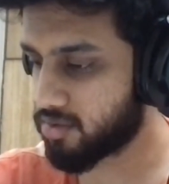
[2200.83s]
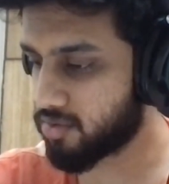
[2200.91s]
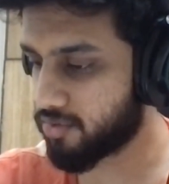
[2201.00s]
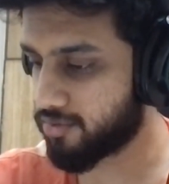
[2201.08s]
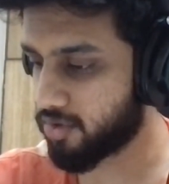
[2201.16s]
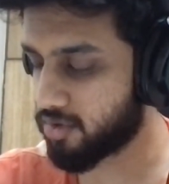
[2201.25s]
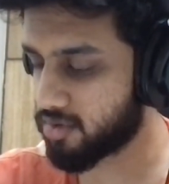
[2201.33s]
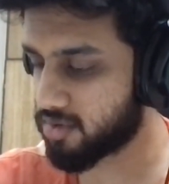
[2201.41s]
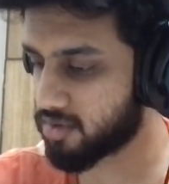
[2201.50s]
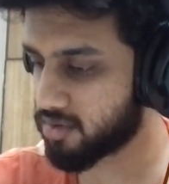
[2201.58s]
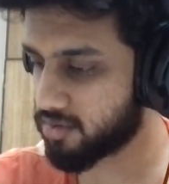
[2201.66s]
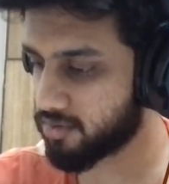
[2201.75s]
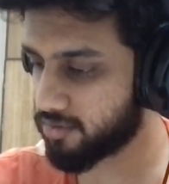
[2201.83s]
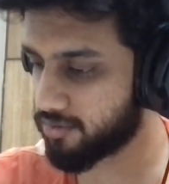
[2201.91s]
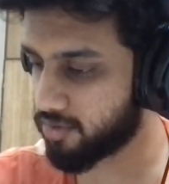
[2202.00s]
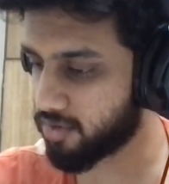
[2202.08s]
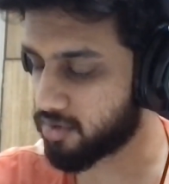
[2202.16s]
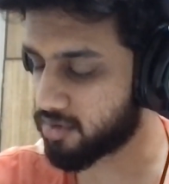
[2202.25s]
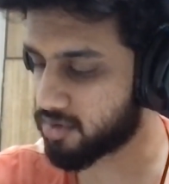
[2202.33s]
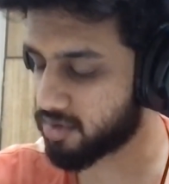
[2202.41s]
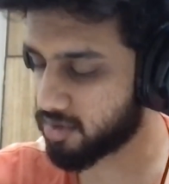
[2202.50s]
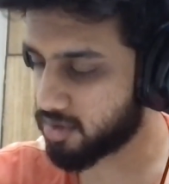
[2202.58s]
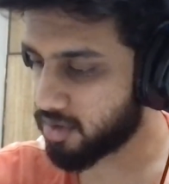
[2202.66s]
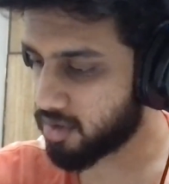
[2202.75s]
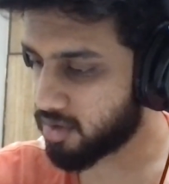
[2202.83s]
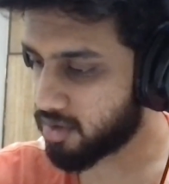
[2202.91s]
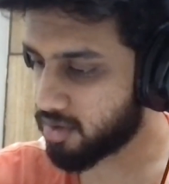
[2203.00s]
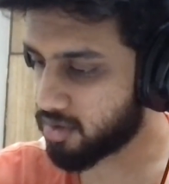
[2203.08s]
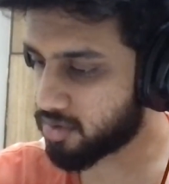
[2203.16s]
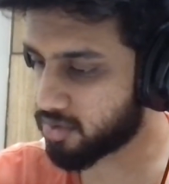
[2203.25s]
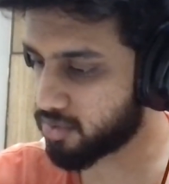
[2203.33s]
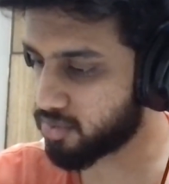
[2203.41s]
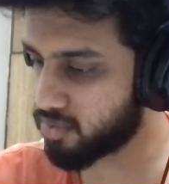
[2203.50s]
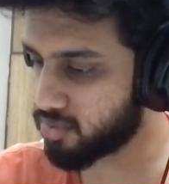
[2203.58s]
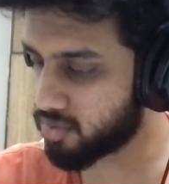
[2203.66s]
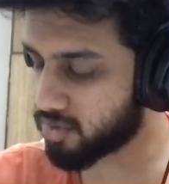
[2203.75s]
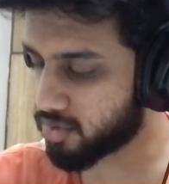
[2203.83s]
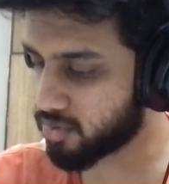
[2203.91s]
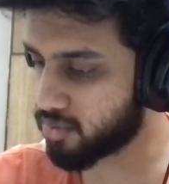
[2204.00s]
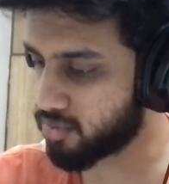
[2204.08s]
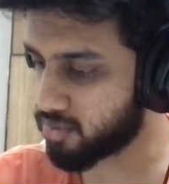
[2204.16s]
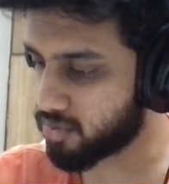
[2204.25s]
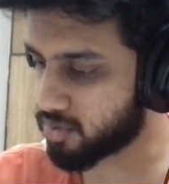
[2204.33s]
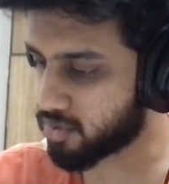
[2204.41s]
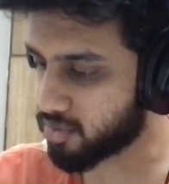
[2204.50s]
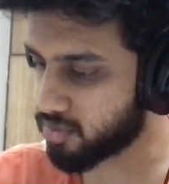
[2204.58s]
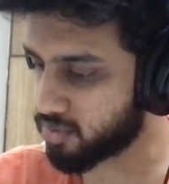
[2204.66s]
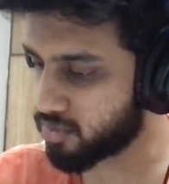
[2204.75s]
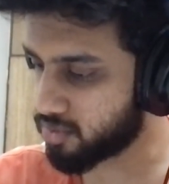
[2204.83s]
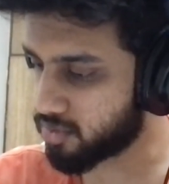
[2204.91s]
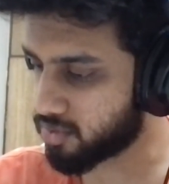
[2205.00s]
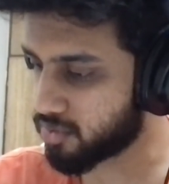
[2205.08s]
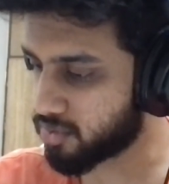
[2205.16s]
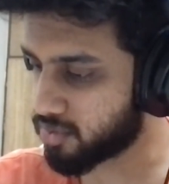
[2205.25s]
So false, false, true, true, true, true,